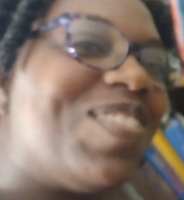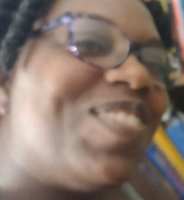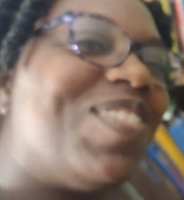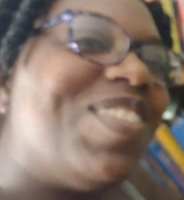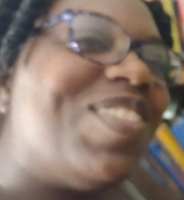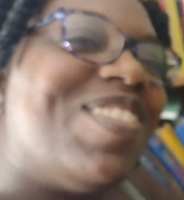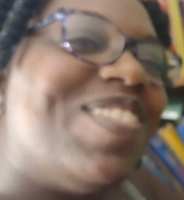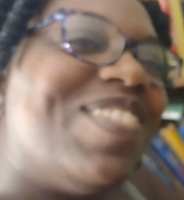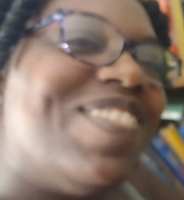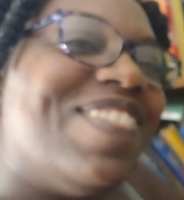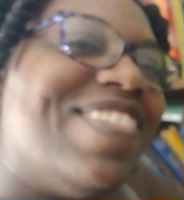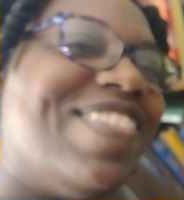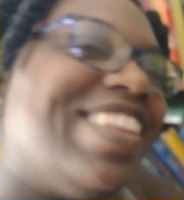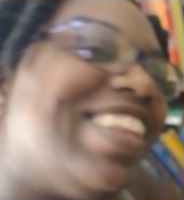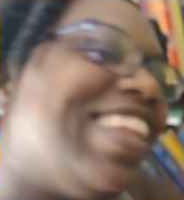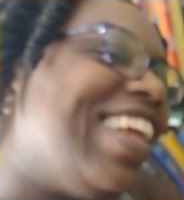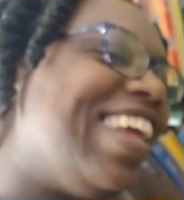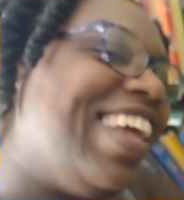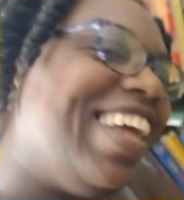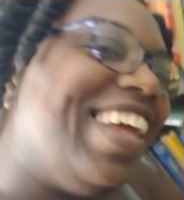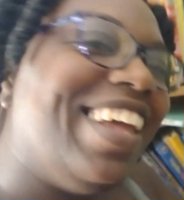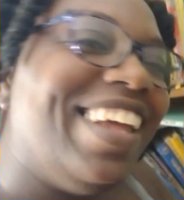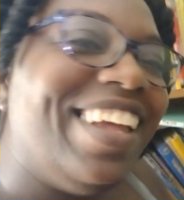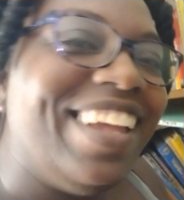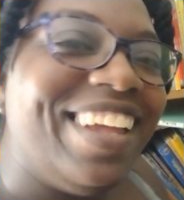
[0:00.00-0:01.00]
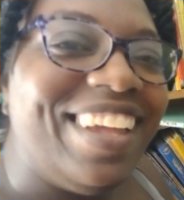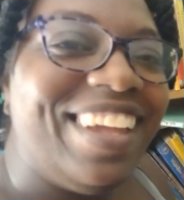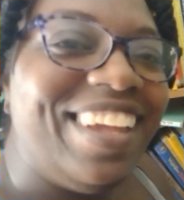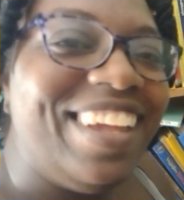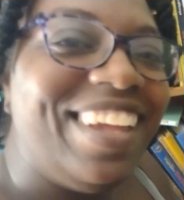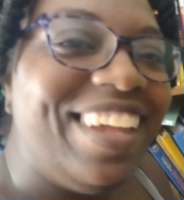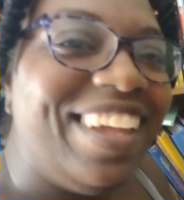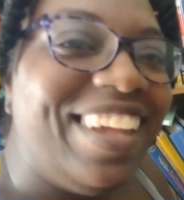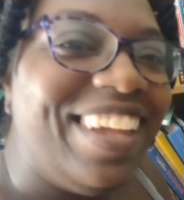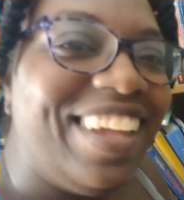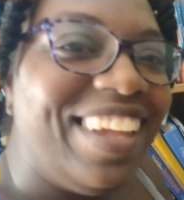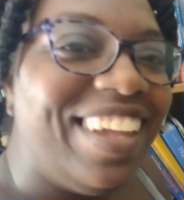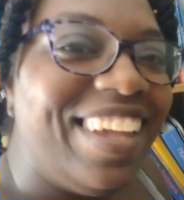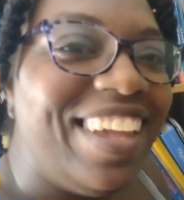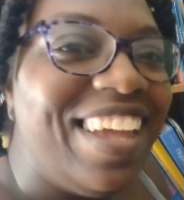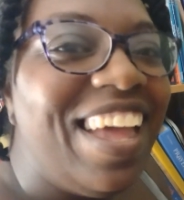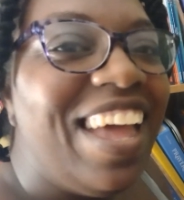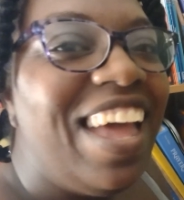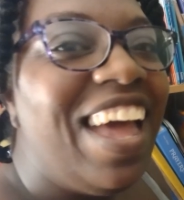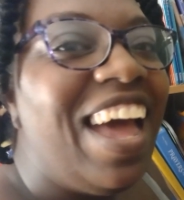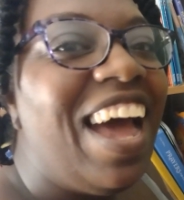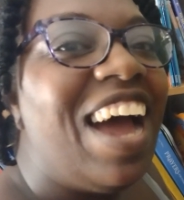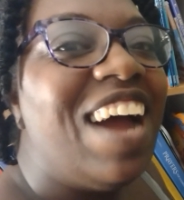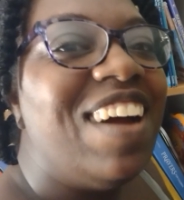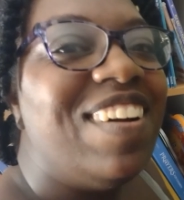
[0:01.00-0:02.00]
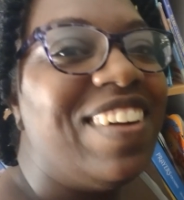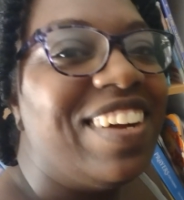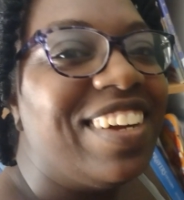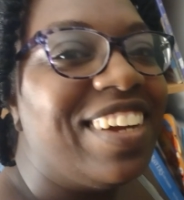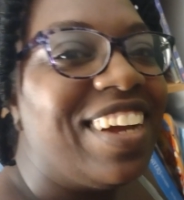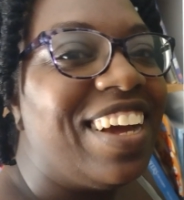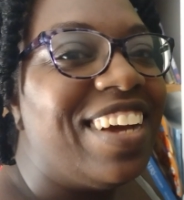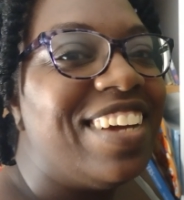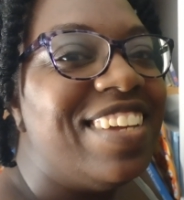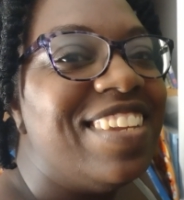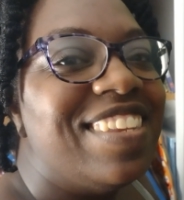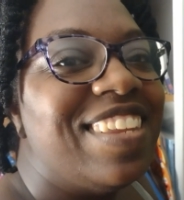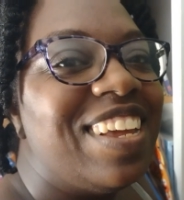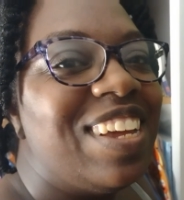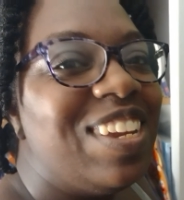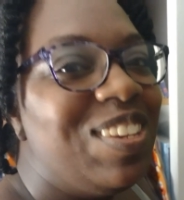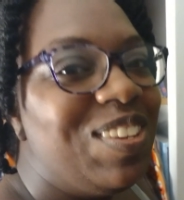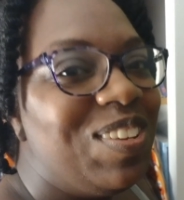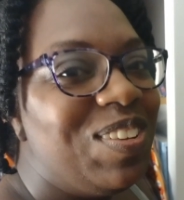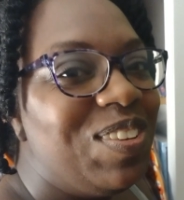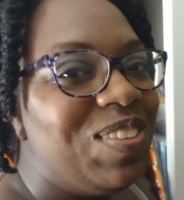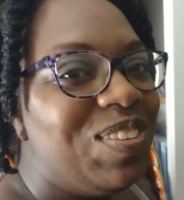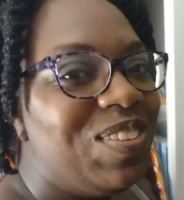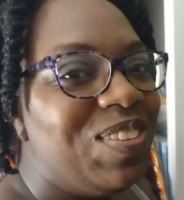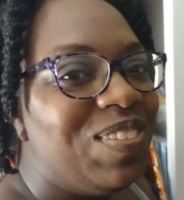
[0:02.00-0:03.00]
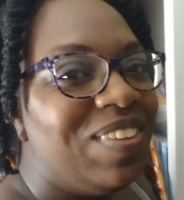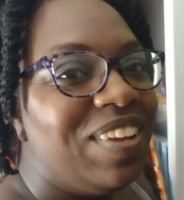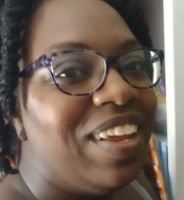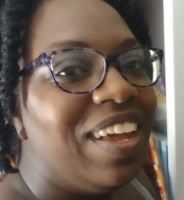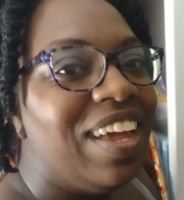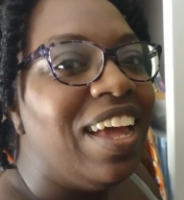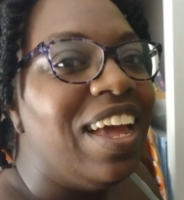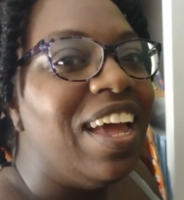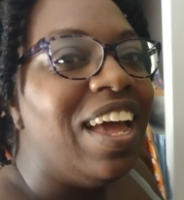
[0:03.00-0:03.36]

room all right, guys, stay tuned.